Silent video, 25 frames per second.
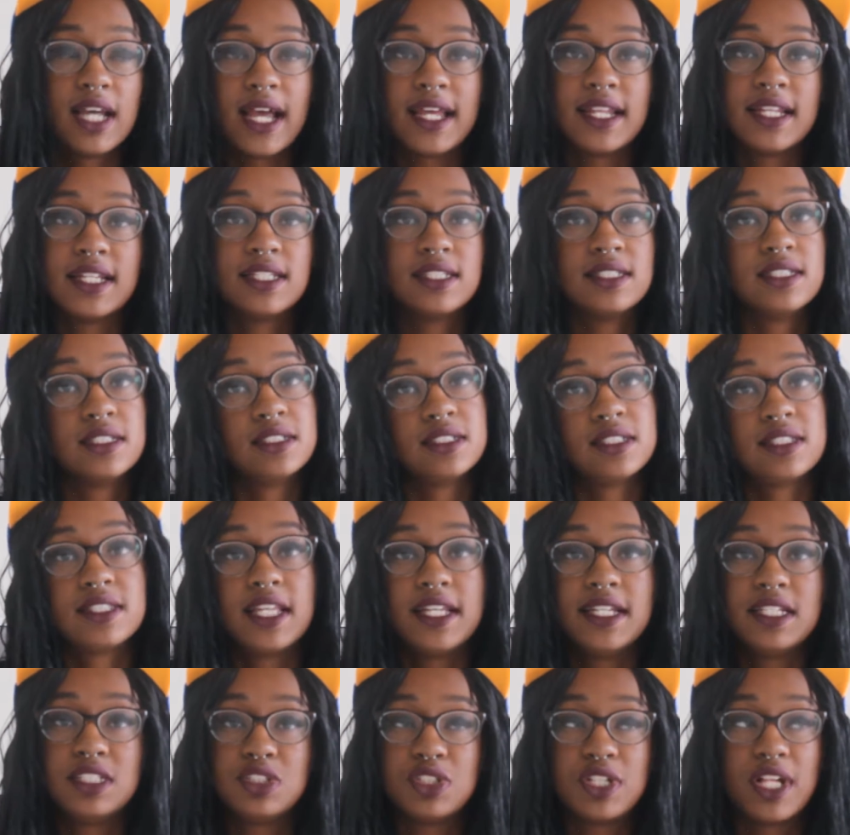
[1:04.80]
they
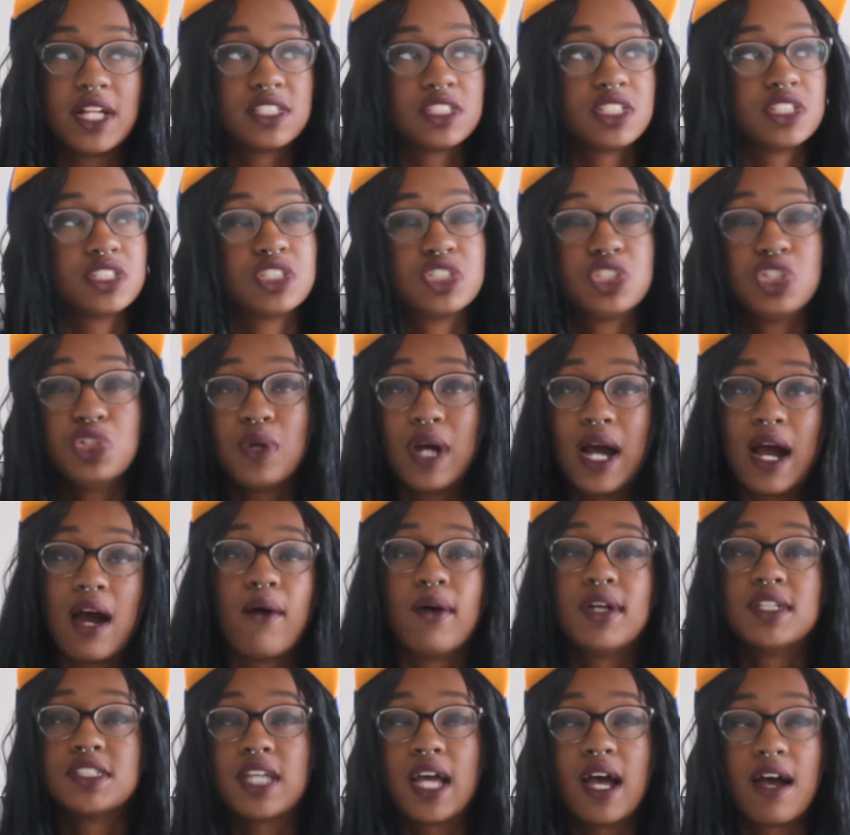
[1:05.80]
didn't do that until 2
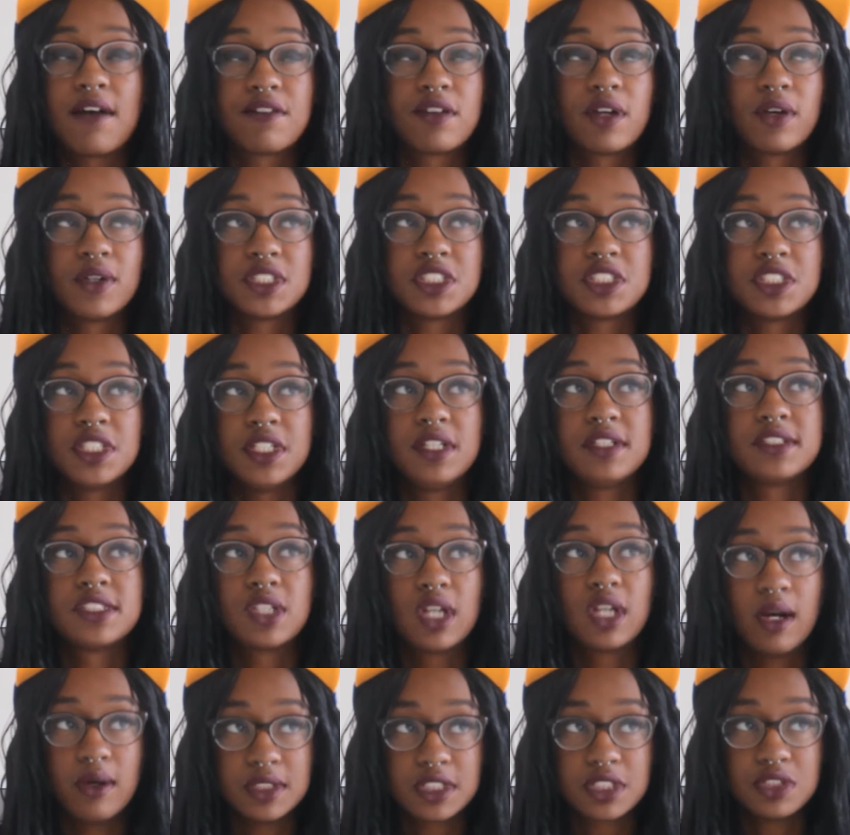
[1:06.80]
hours after I was seen,
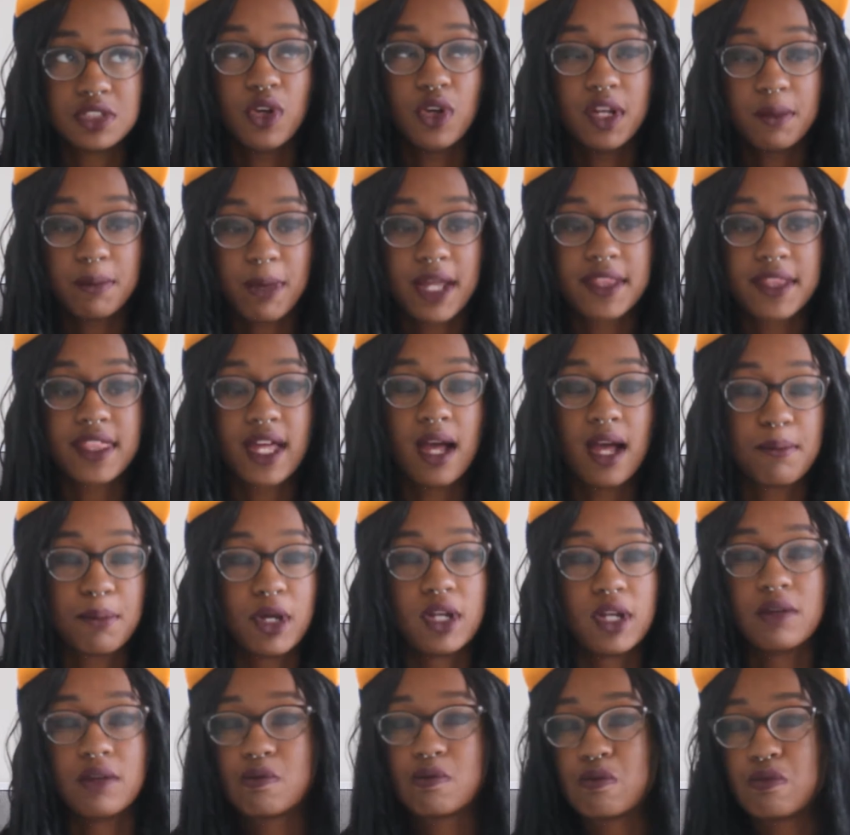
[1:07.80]
so I was annoyed by that,
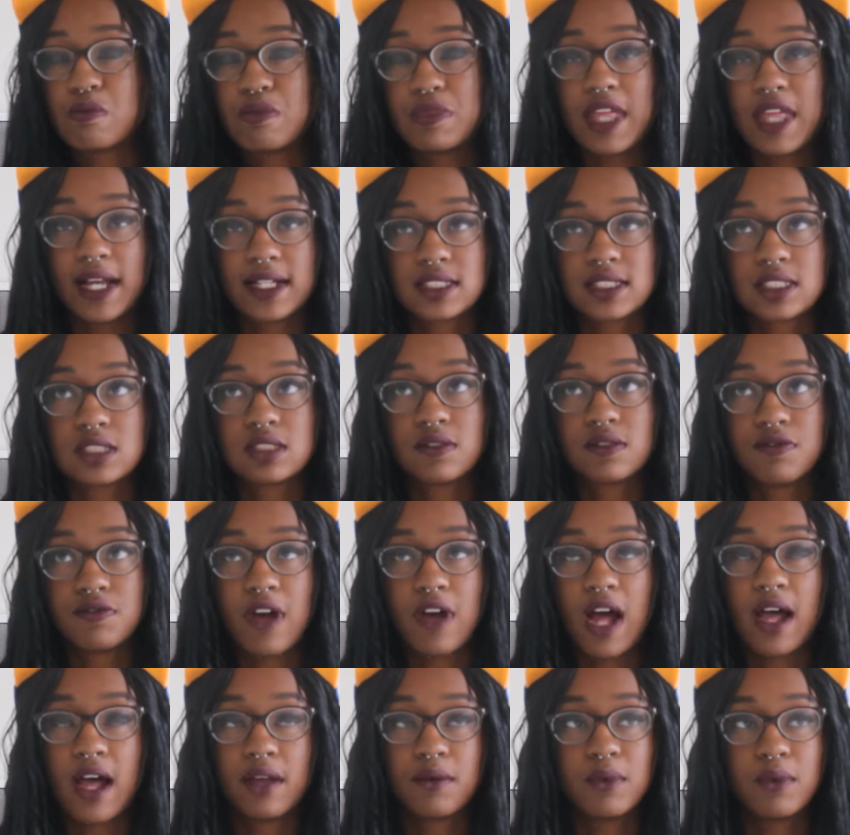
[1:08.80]
but that's
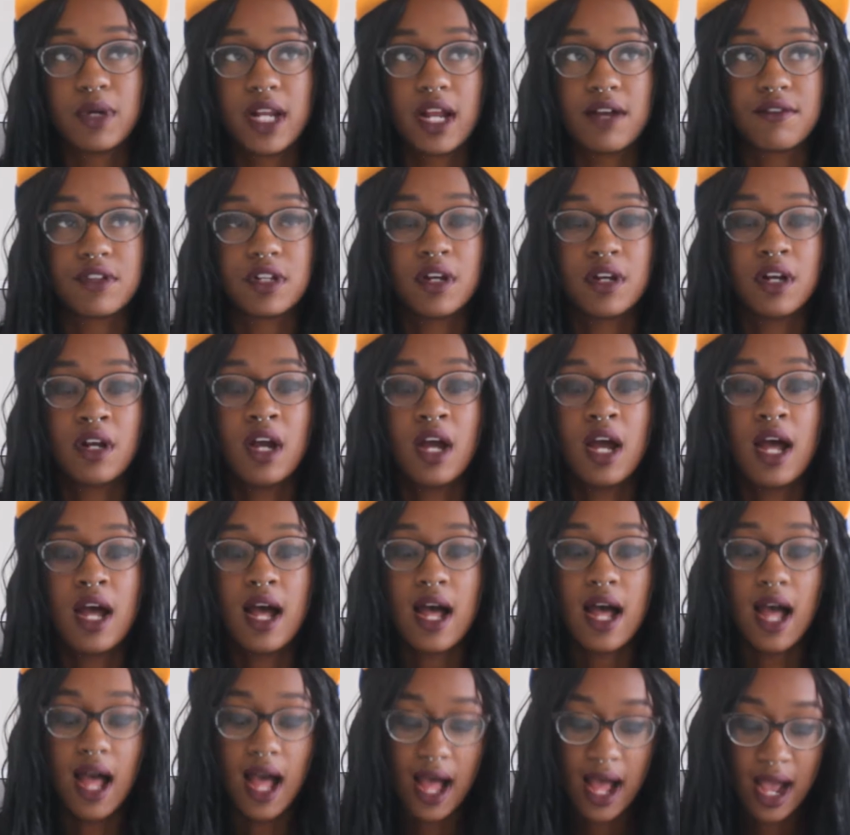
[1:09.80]
fine, whatever.
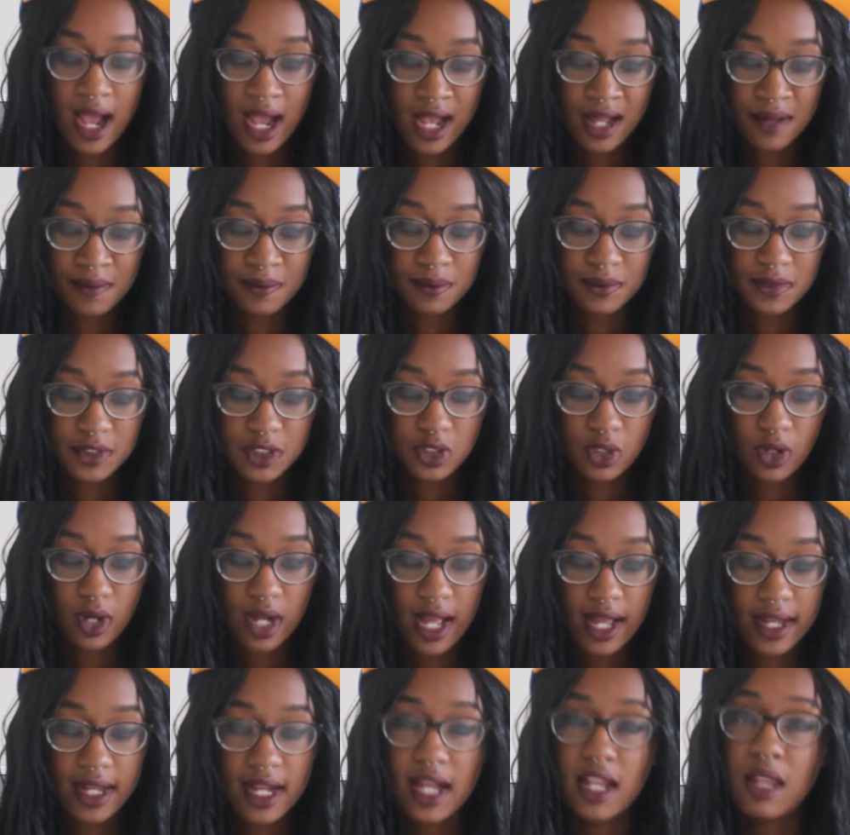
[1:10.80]
So
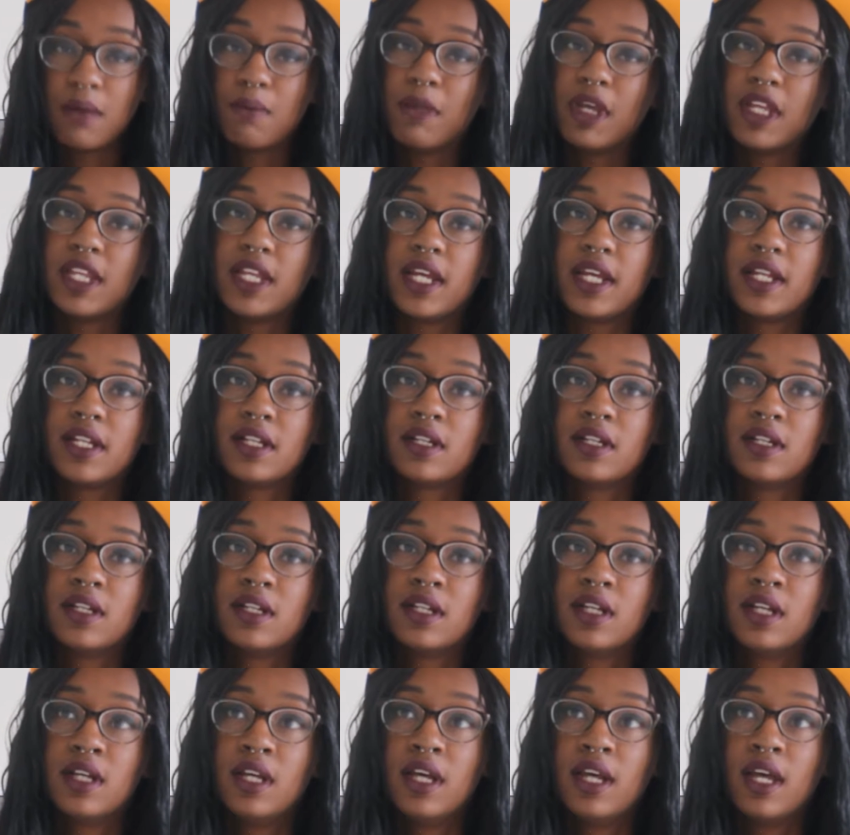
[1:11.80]
I got admitted.
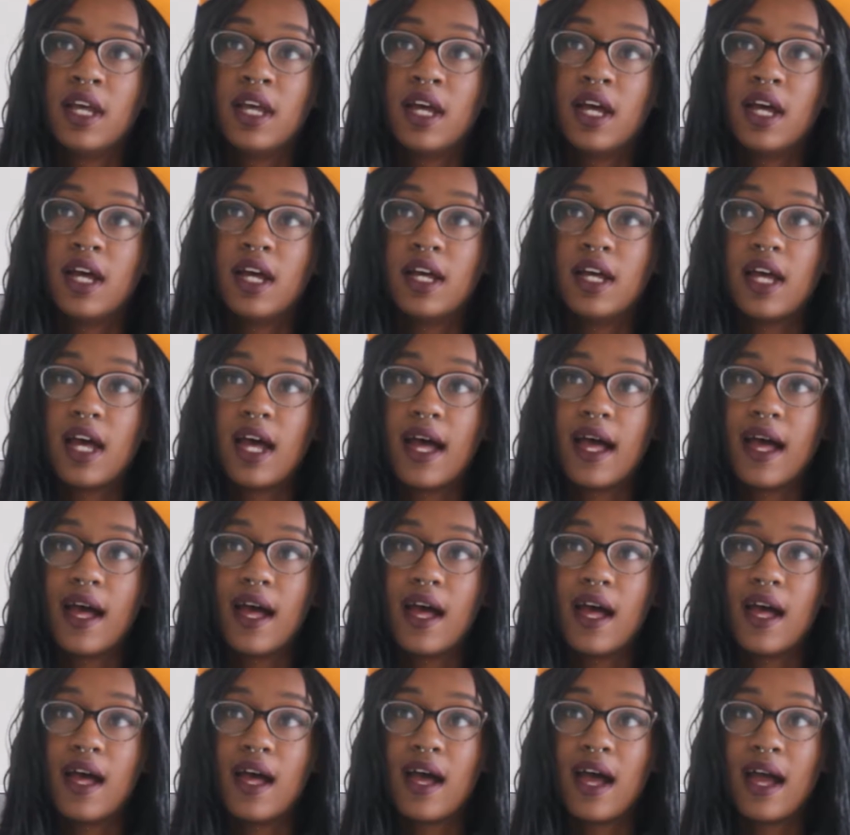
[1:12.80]

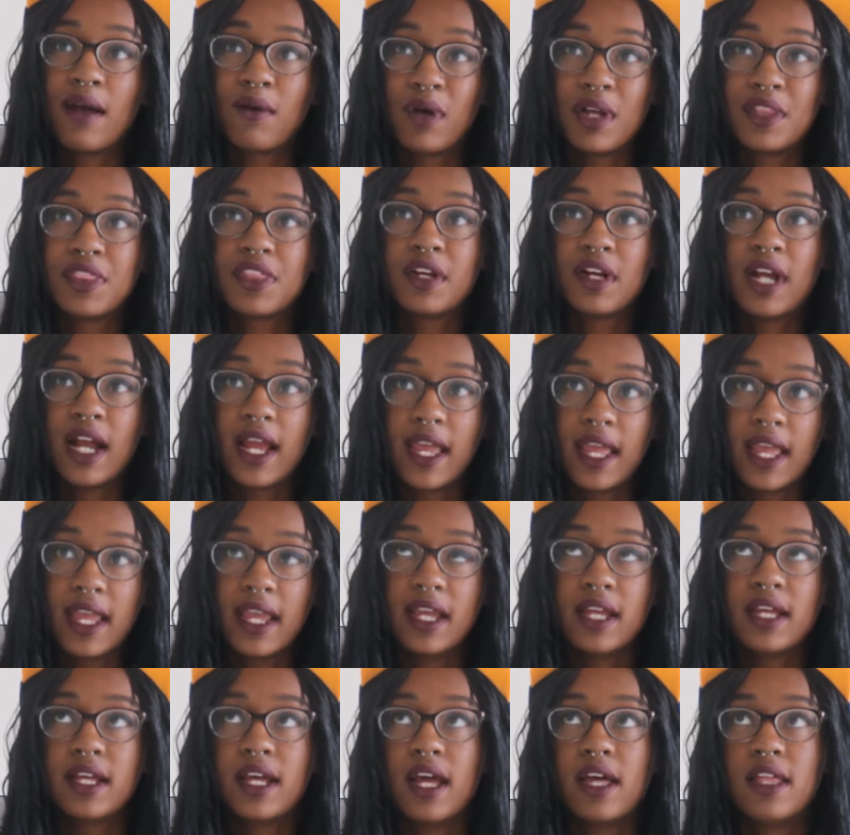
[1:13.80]
I went there at
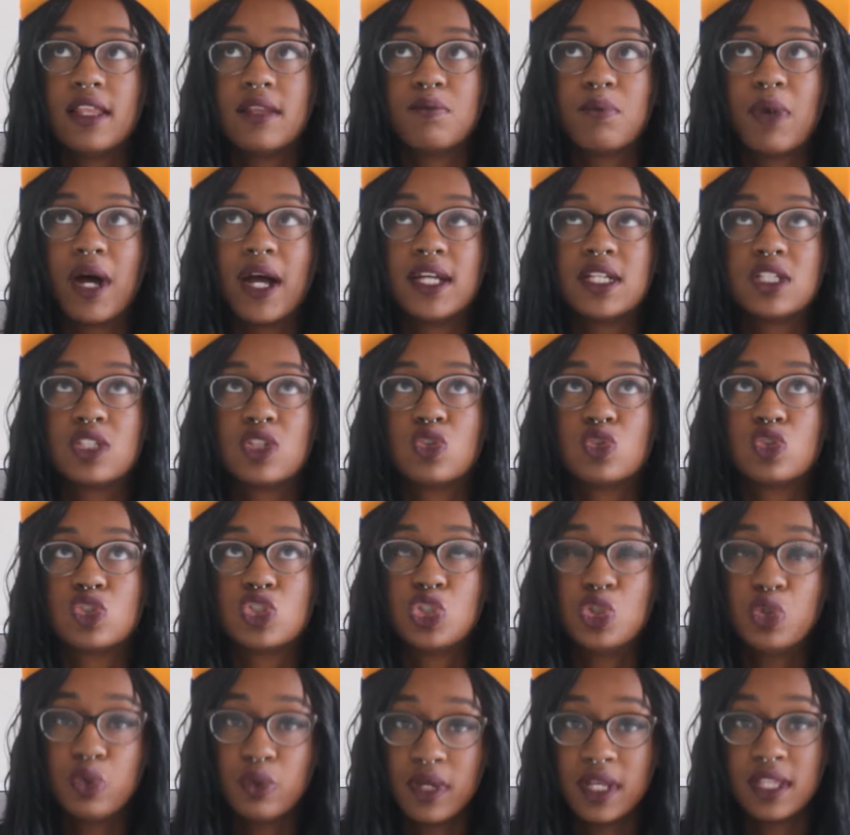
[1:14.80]
8 and by
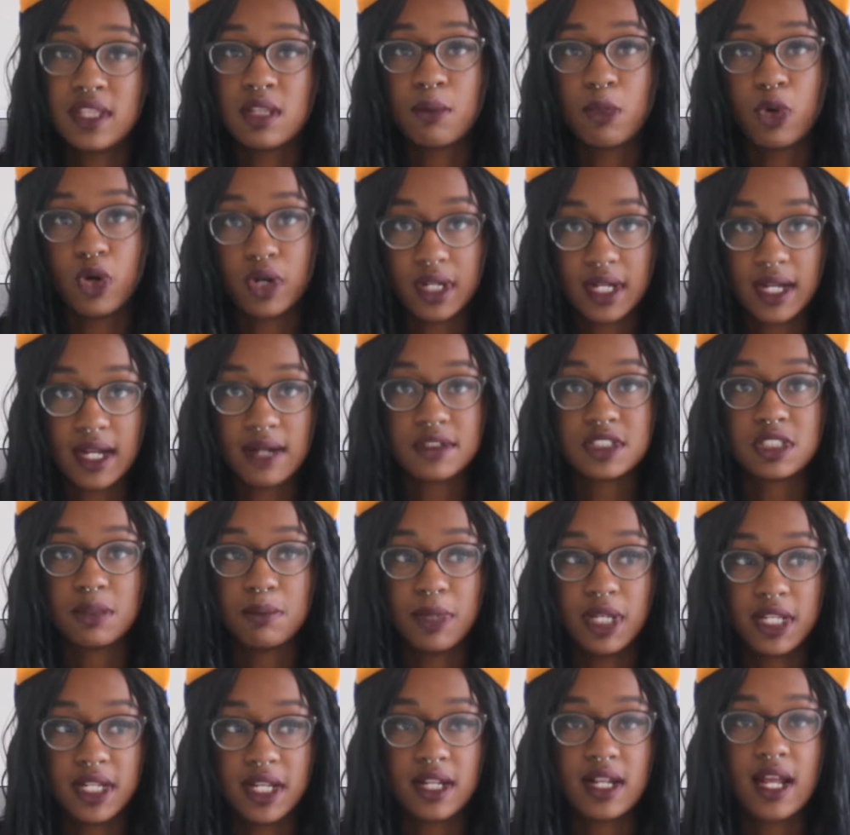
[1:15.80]
2 in the morning I was
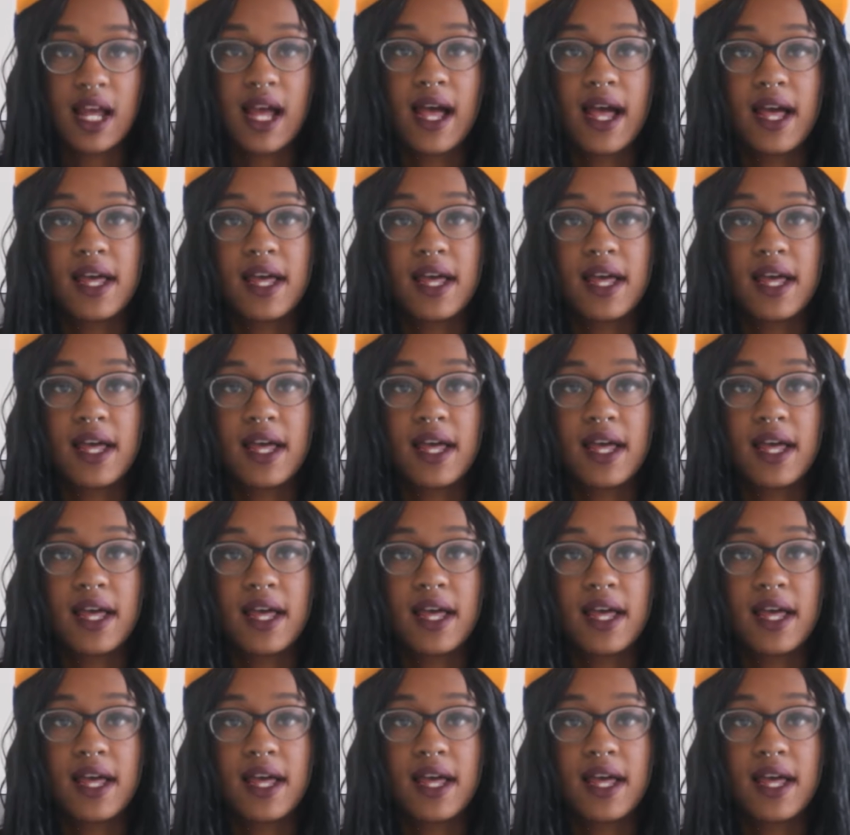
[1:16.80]
admitted.